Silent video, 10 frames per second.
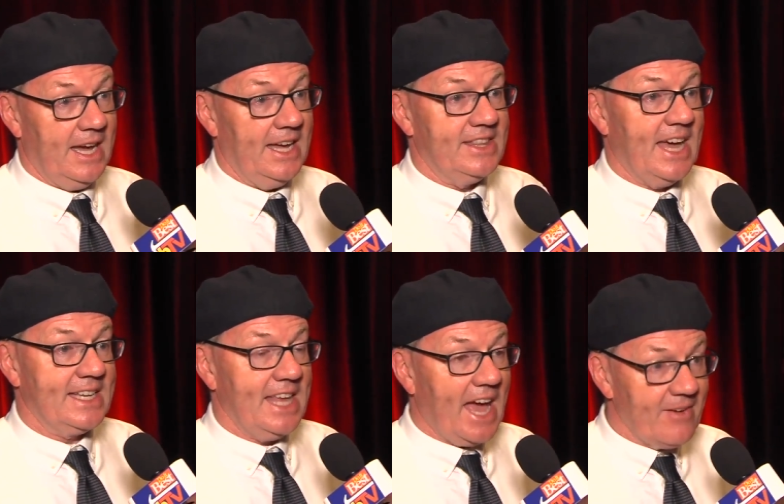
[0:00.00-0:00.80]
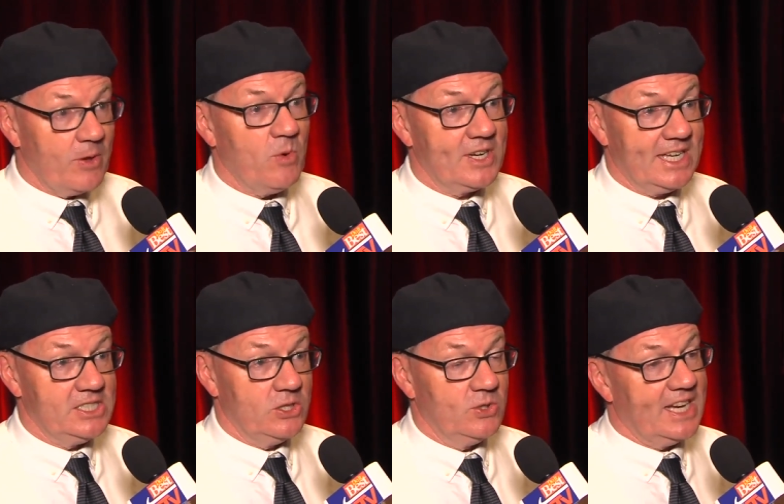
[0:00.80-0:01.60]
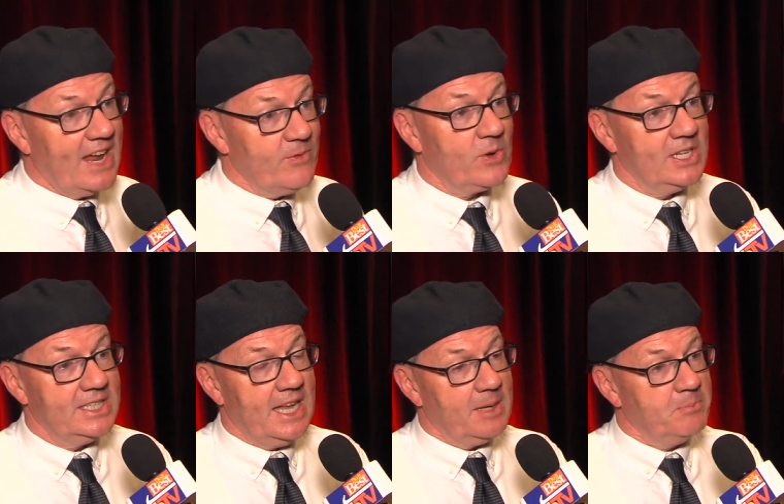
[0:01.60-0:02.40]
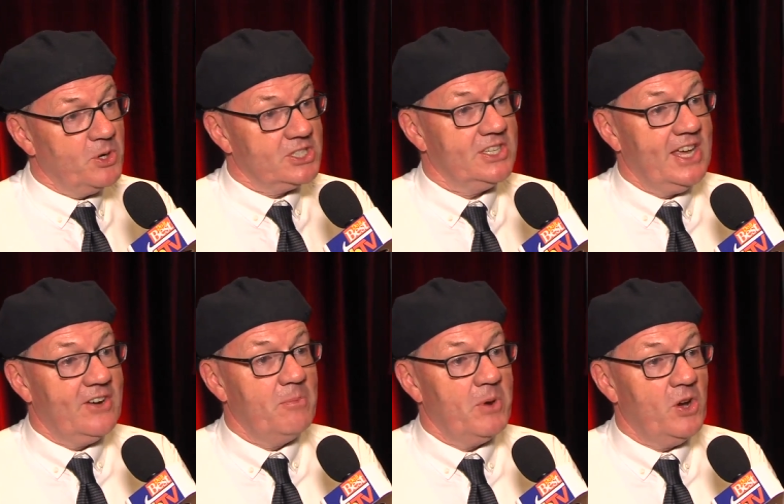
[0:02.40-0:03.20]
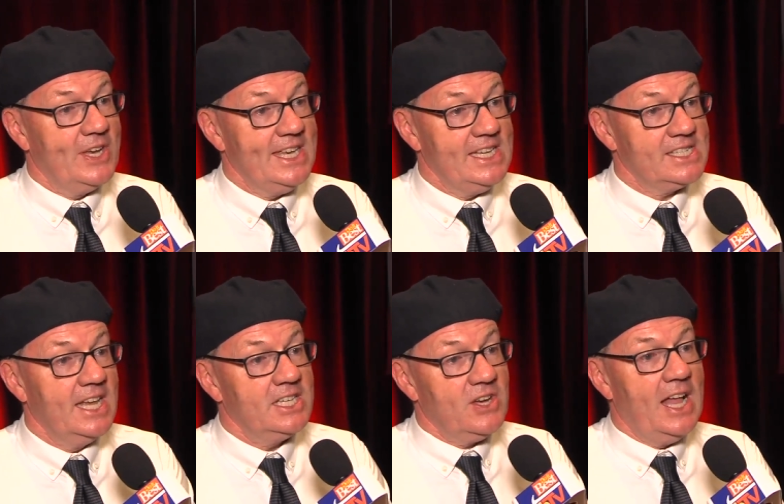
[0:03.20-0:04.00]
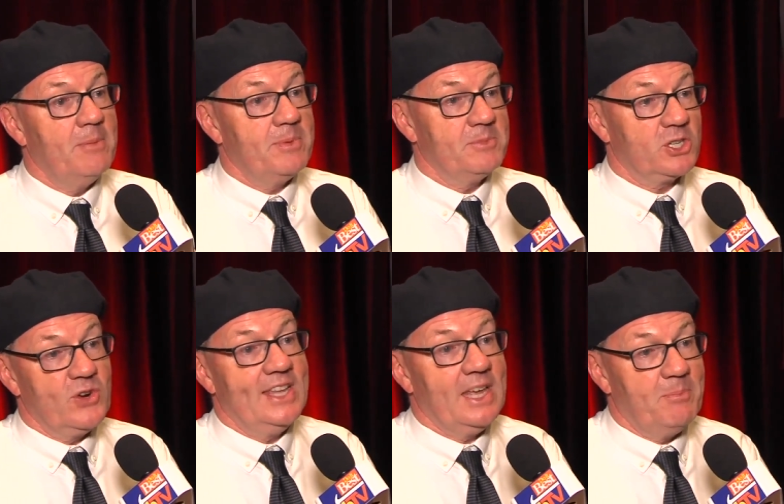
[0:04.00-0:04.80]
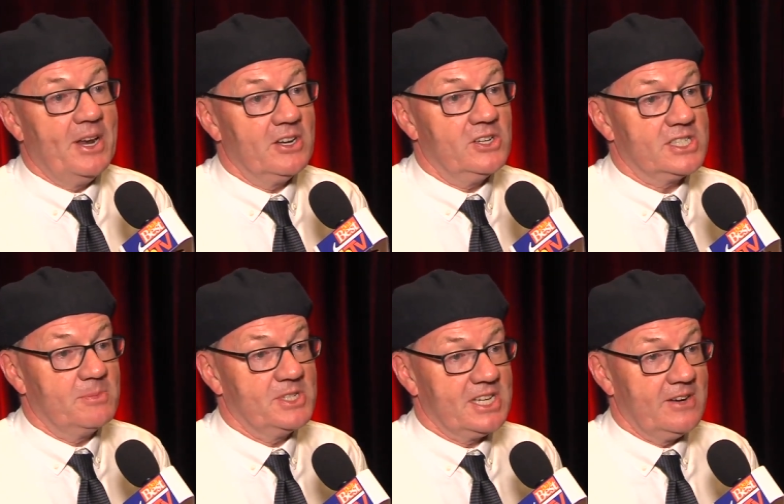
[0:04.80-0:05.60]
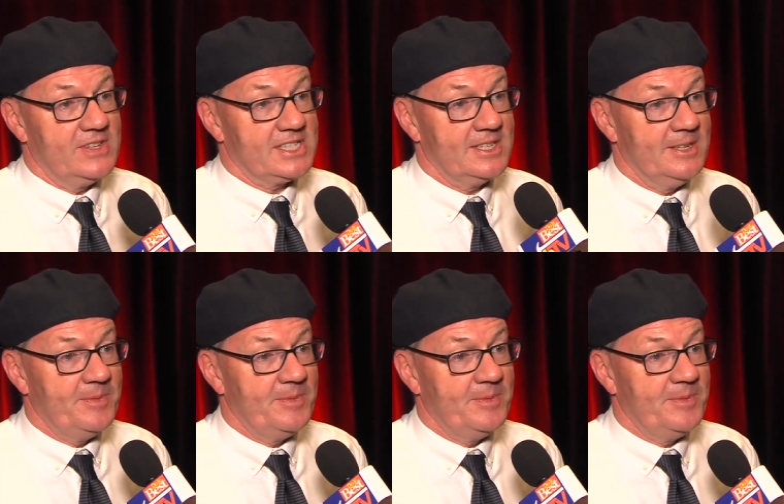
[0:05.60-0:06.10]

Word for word: Uh, that everyone can do, that everyone can put to their employees to help them to create that better customer service.